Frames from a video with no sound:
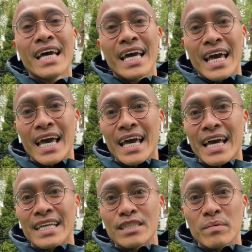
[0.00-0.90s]

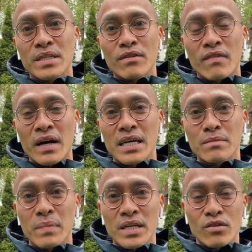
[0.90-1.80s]
and it's been revised
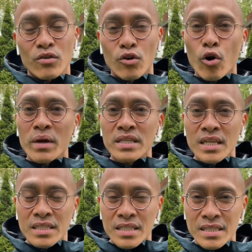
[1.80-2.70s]
based on growing
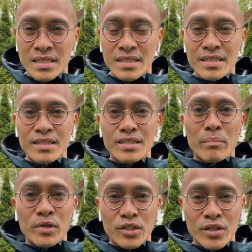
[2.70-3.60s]
season,
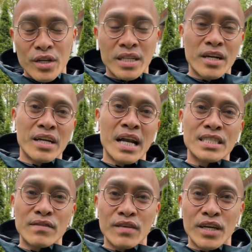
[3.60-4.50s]
temperature, and other
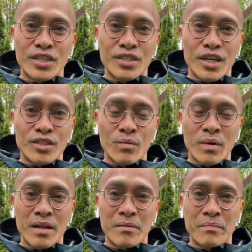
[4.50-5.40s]
classifications as well.